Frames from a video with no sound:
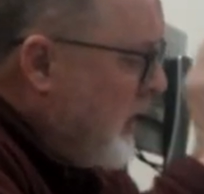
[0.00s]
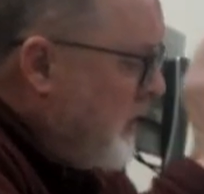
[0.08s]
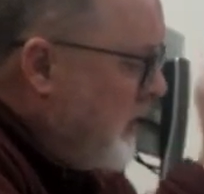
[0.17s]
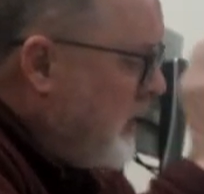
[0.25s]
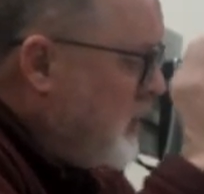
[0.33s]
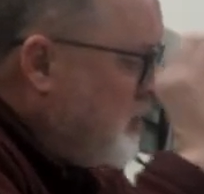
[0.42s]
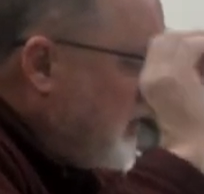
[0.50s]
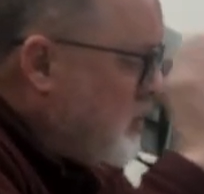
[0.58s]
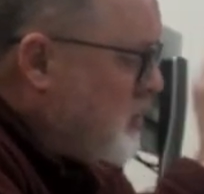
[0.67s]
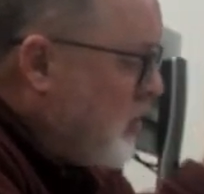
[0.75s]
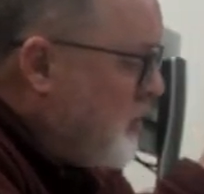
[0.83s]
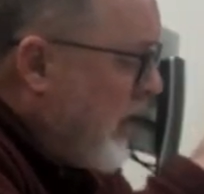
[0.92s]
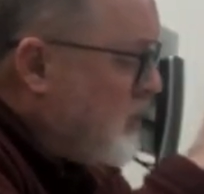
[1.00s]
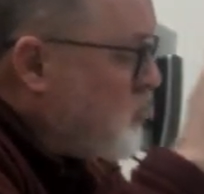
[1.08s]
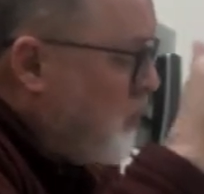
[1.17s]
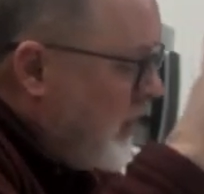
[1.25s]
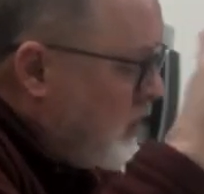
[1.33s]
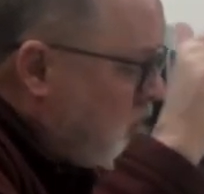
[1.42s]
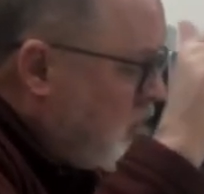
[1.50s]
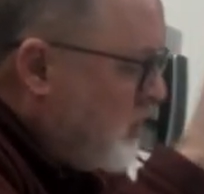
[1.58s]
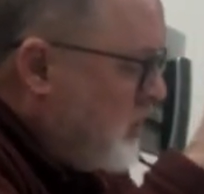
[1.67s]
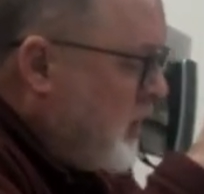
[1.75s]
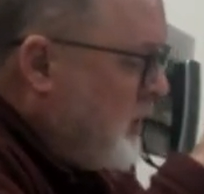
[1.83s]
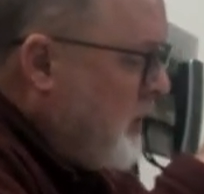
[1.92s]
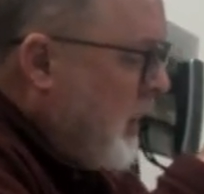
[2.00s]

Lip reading: then in the middle term as real unity,